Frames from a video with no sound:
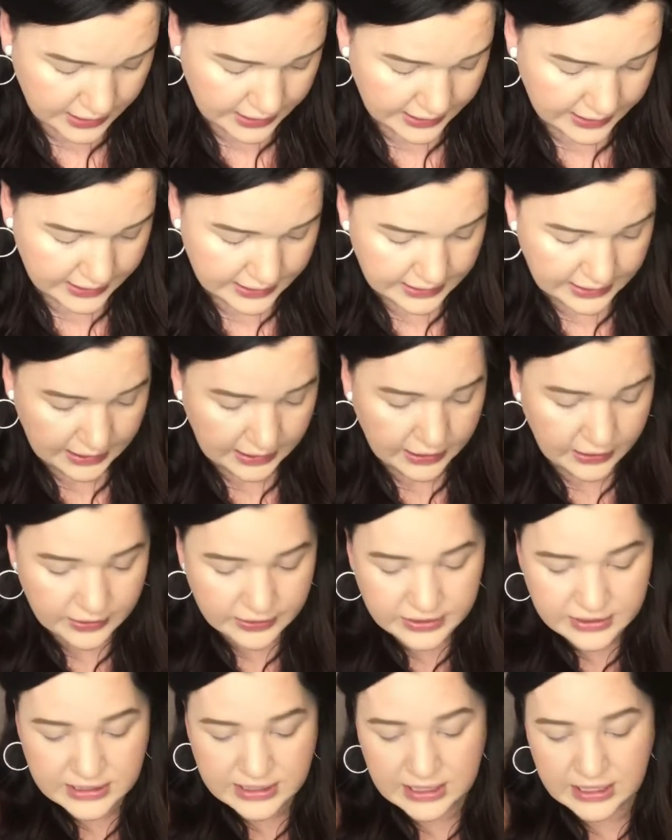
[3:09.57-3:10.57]
and I
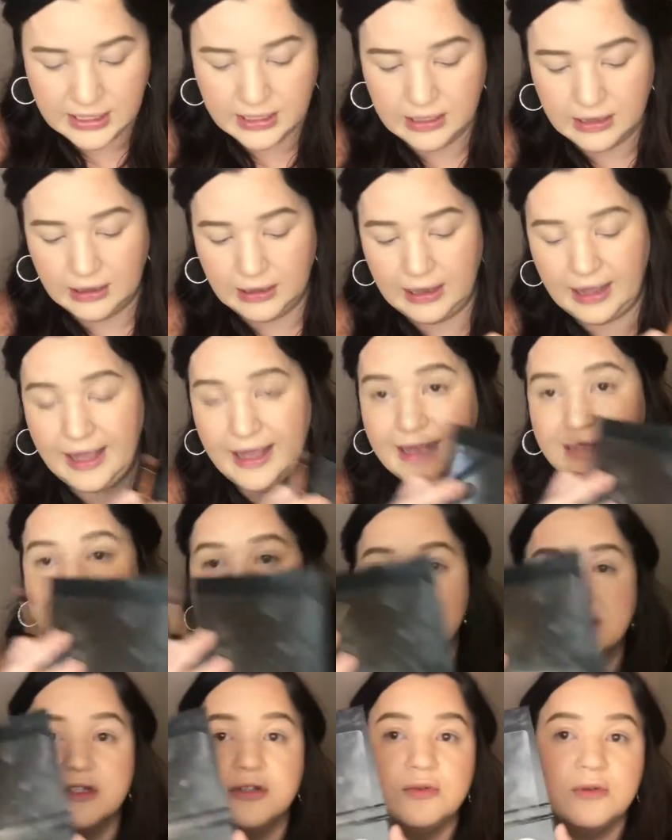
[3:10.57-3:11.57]
use the
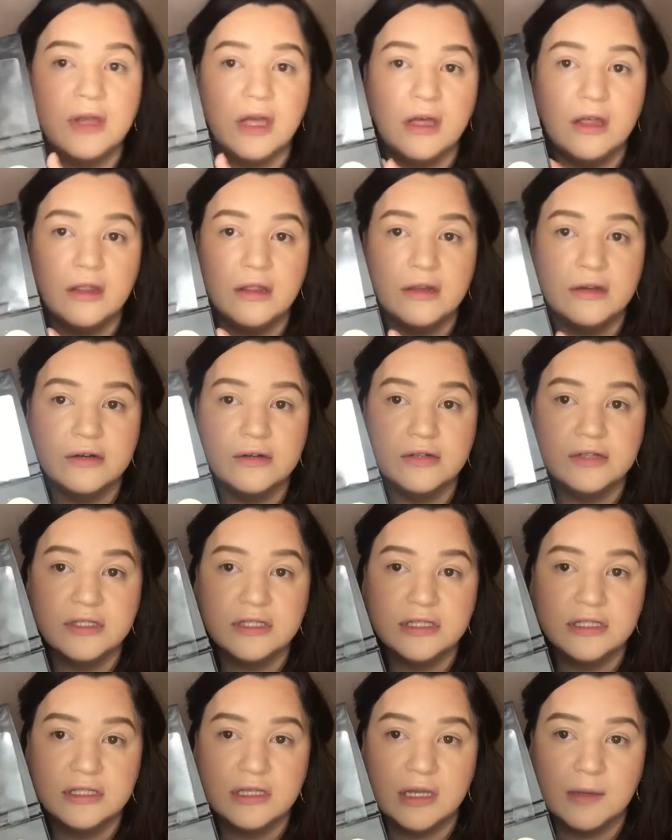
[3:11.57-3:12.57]
last two
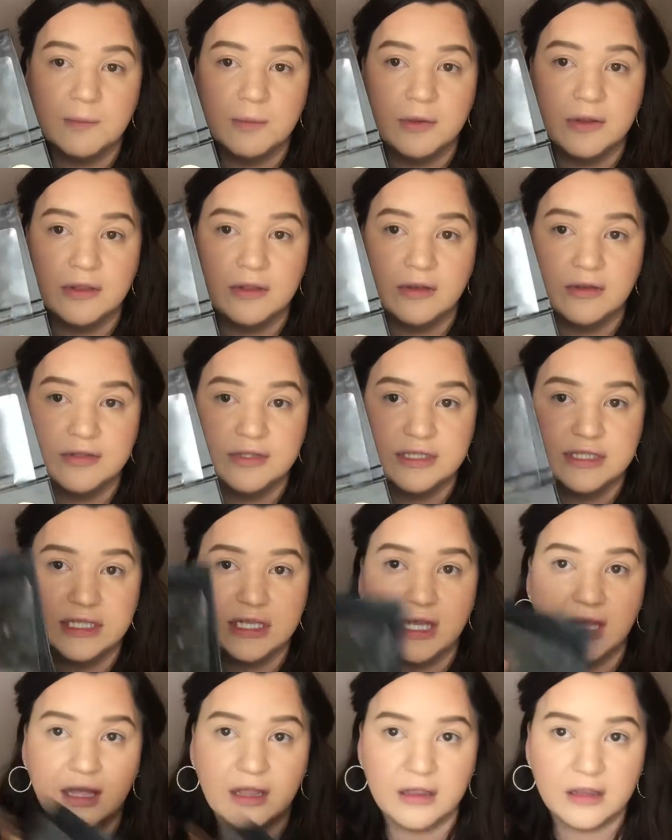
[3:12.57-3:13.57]
colors and blend those
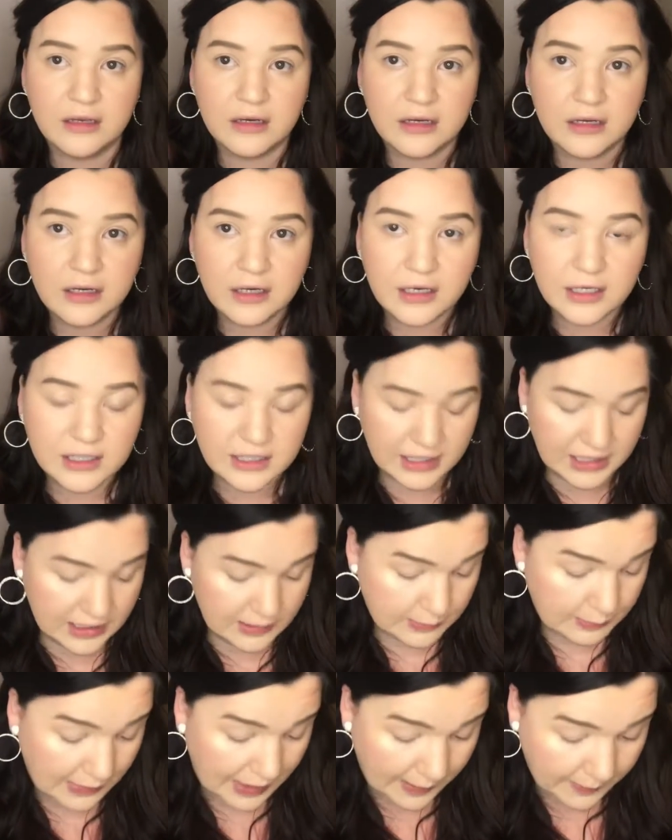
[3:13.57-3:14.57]
together to
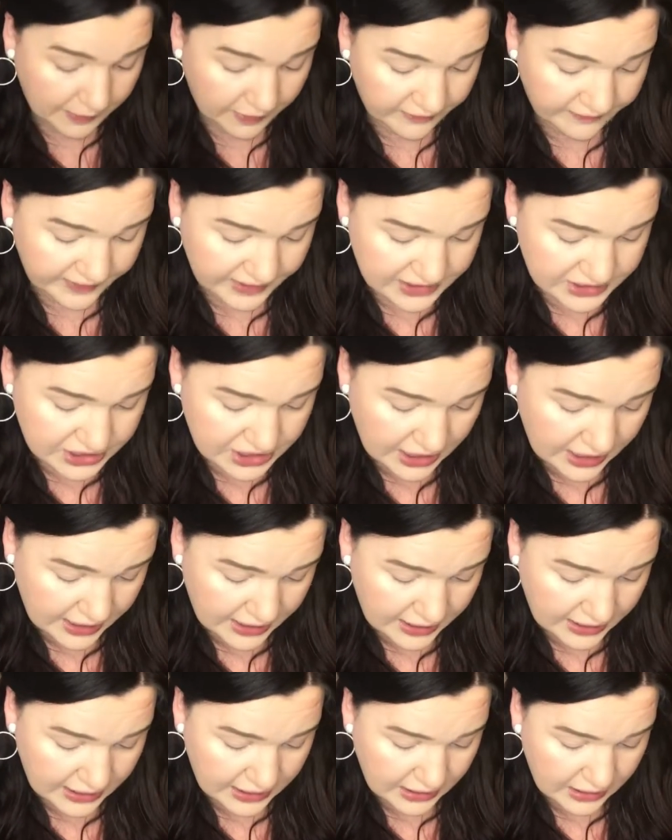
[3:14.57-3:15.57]
get my perfect
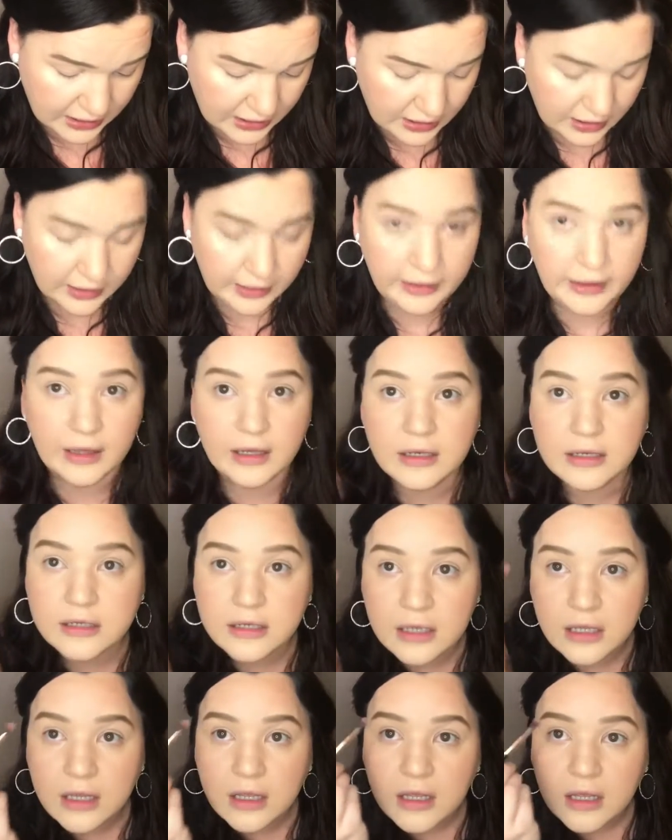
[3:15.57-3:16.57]
shade. And
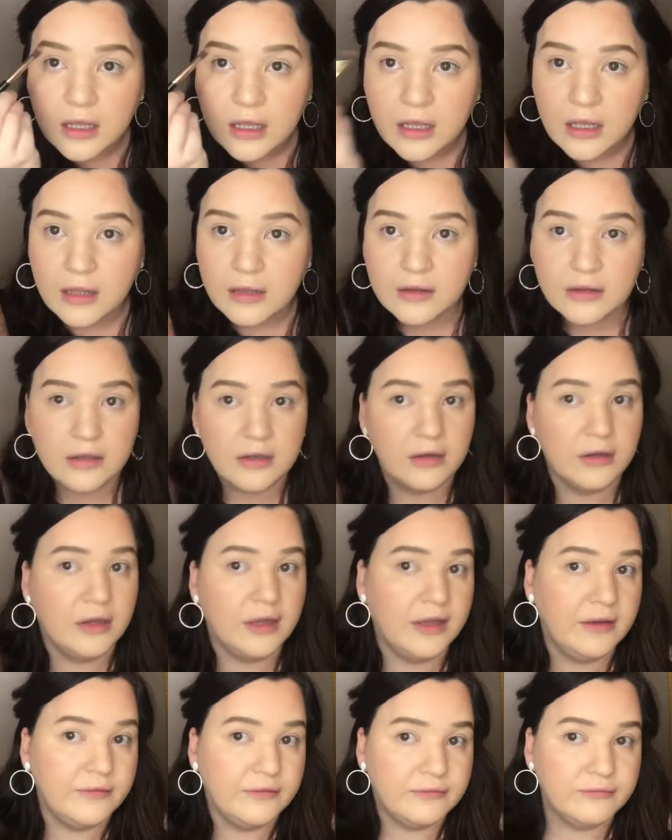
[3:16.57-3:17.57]
you know, I
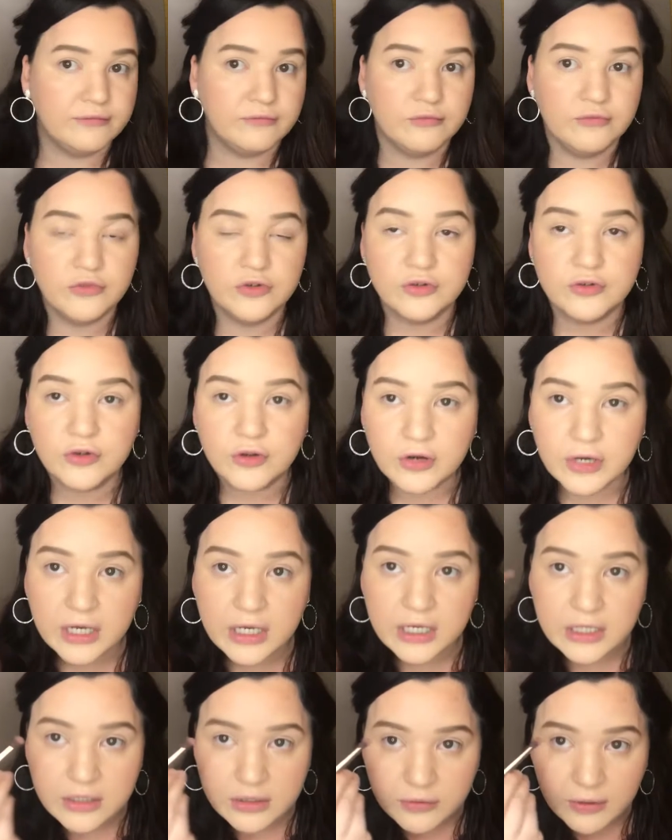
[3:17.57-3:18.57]
have no dark
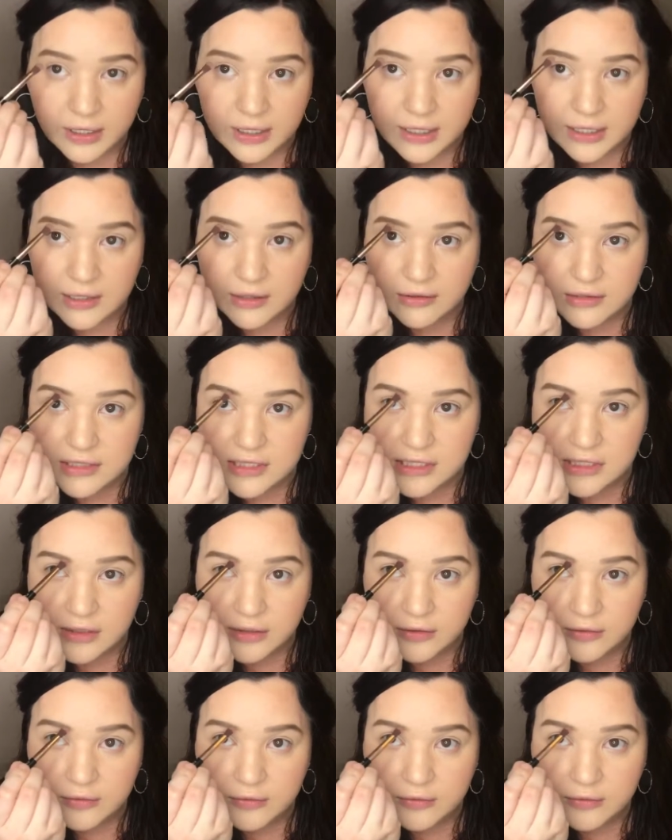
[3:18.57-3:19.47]
hair right now, so,